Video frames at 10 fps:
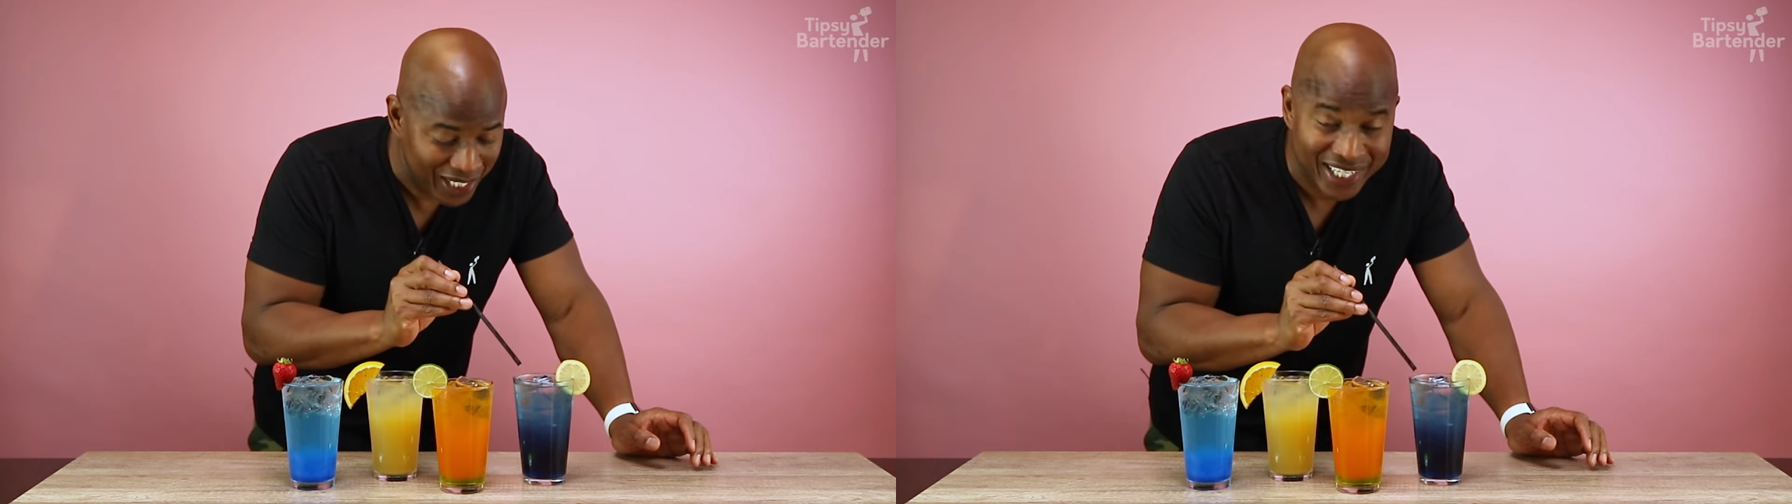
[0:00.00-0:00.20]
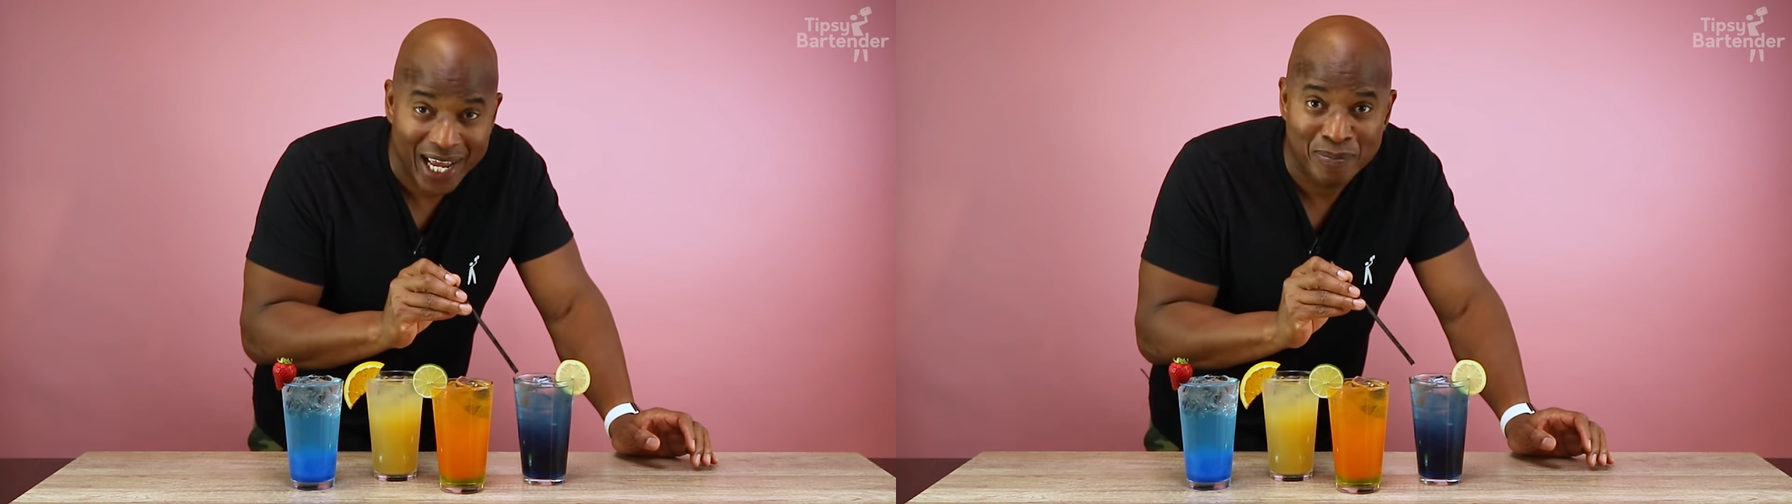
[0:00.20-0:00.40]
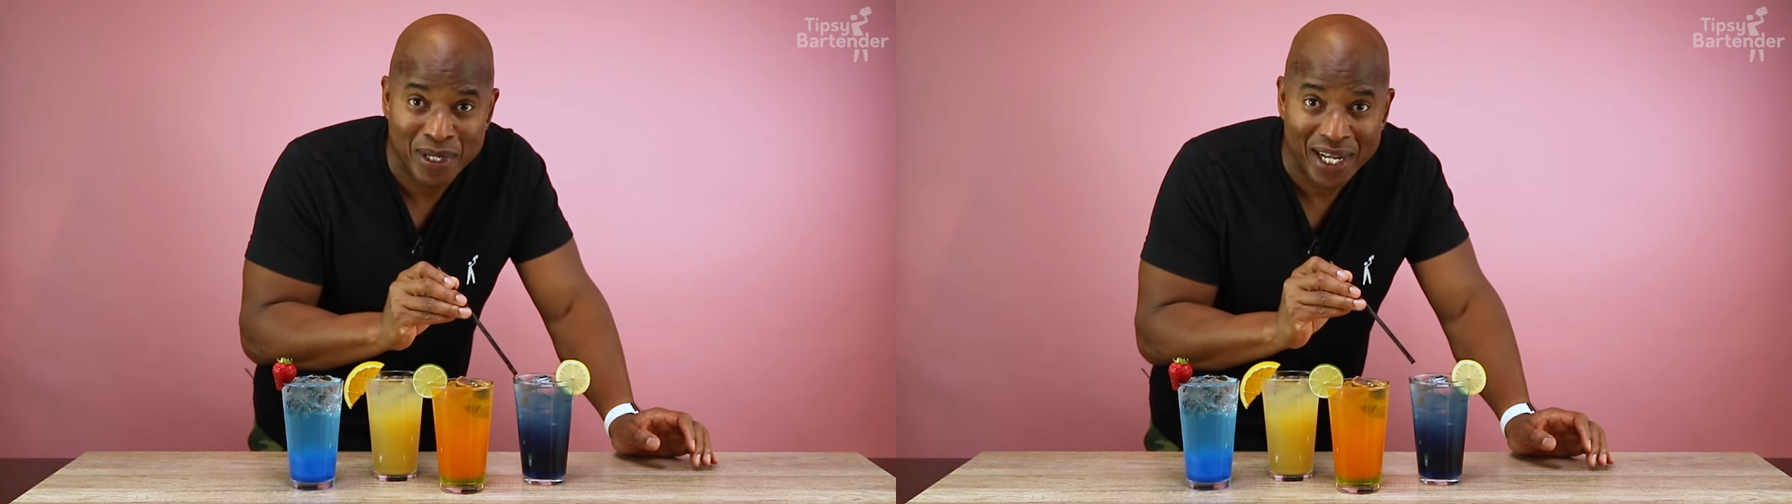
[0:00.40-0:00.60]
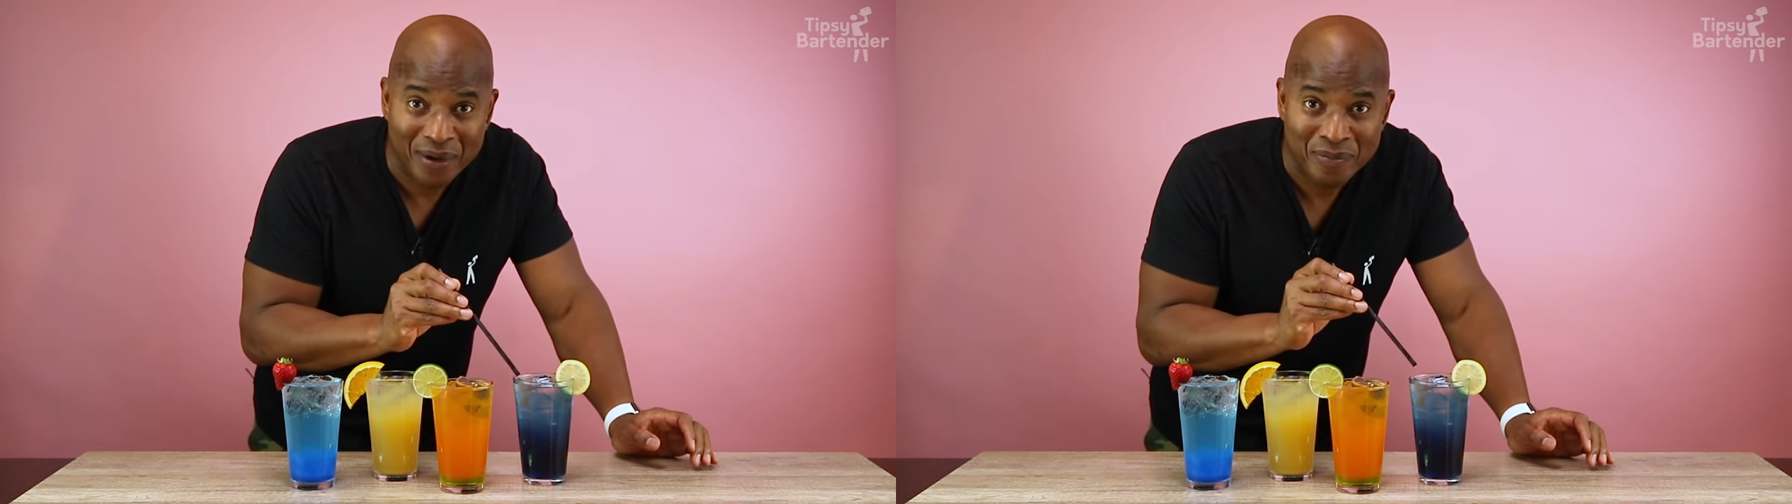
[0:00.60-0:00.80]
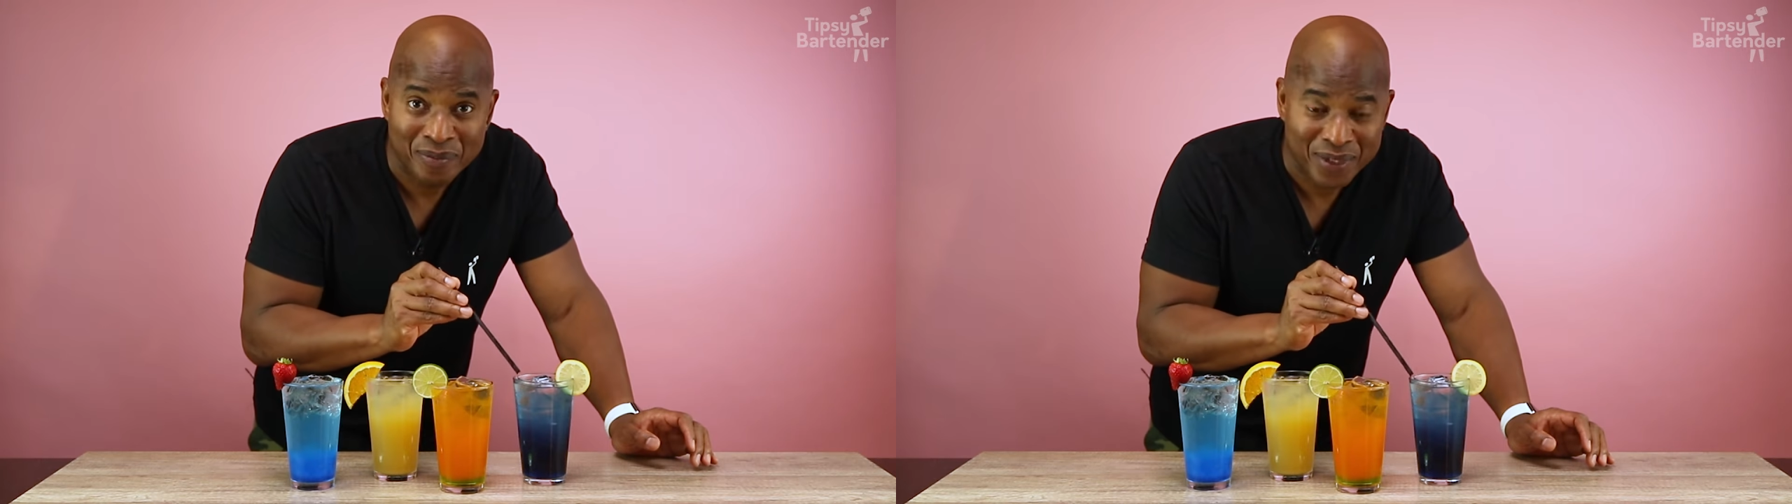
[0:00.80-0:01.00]
It'll get me there.
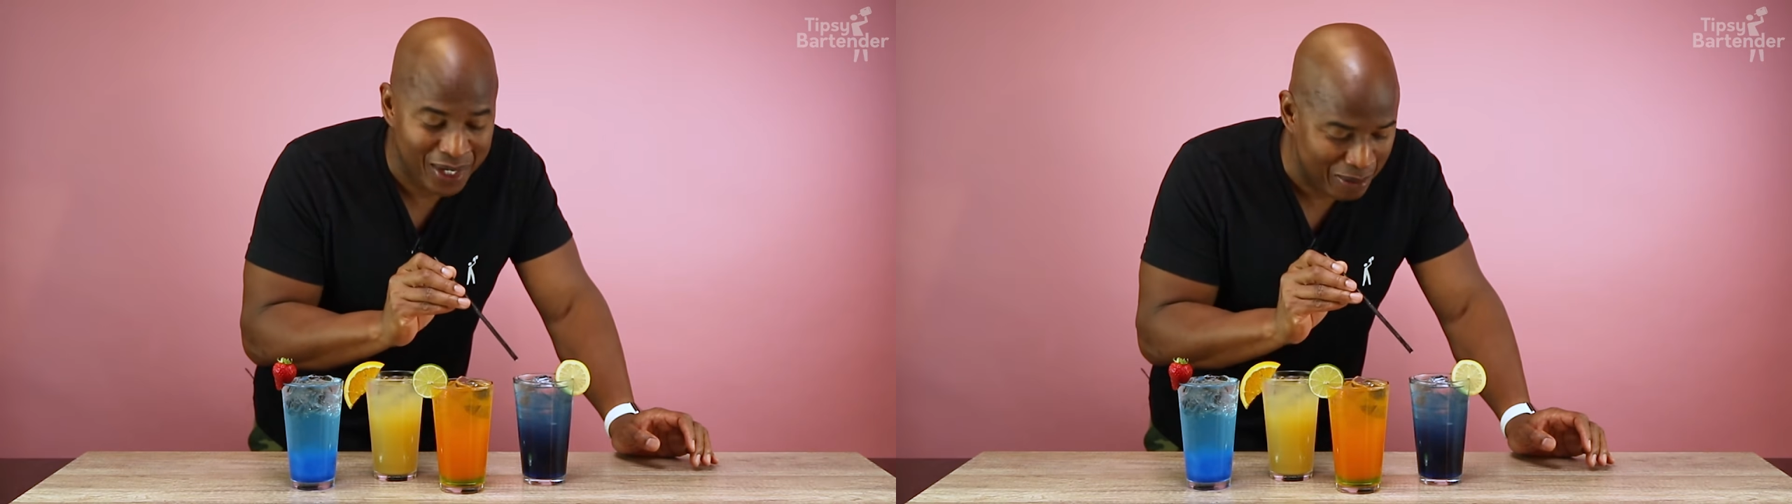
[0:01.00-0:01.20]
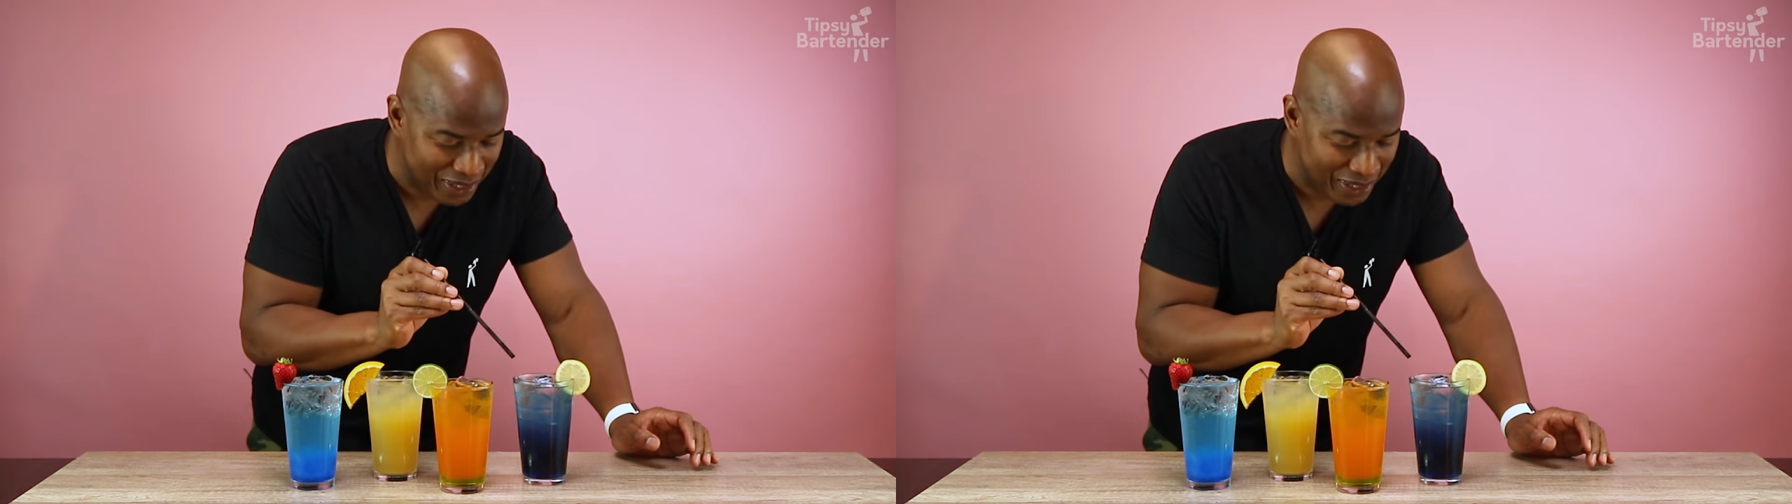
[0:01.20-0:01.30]
You know what I'm